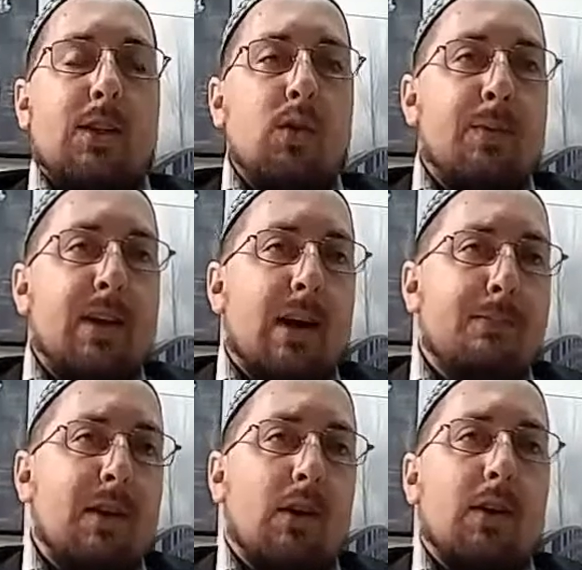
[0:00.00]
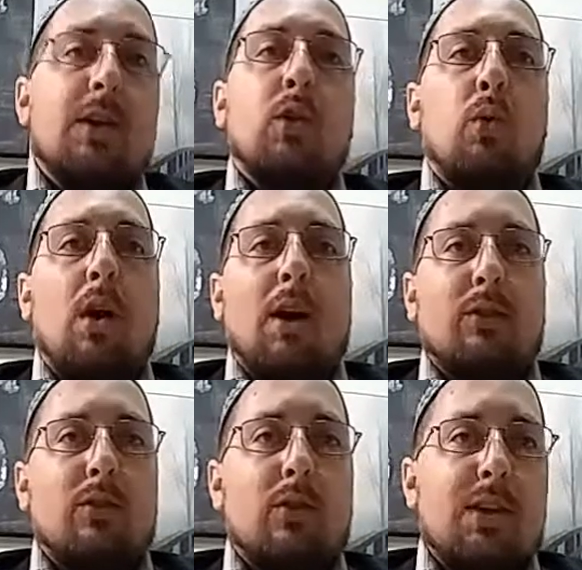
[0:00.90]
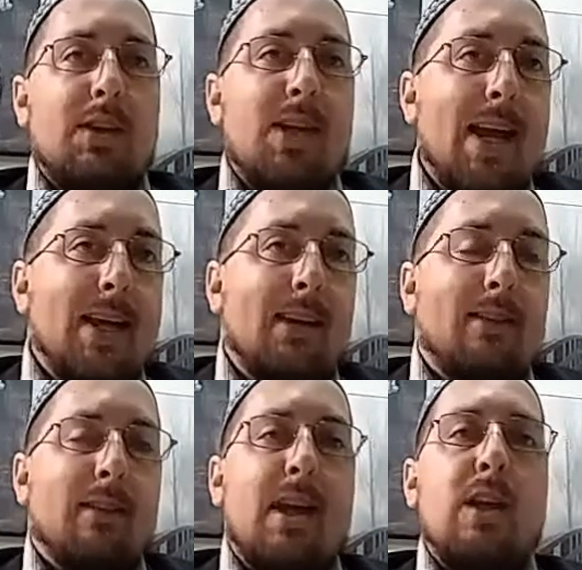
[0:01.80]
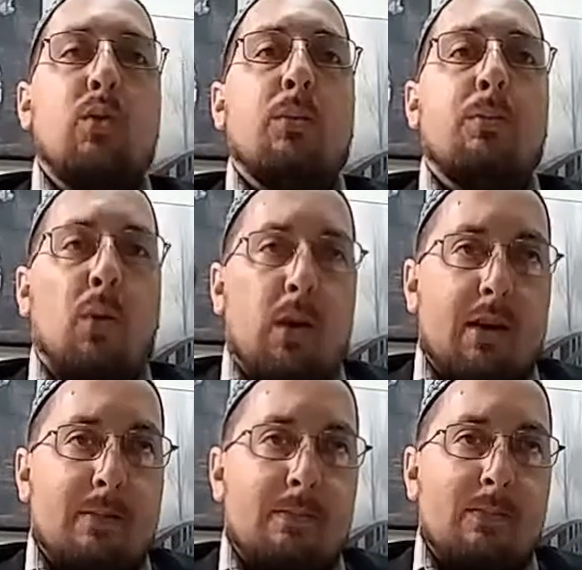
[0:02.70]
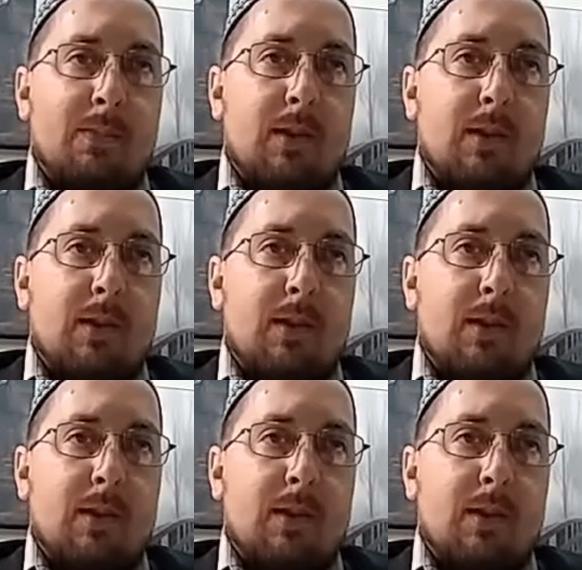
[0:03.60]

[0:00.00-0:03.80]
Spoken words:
You would be up there on the cross, naked as the day you were born.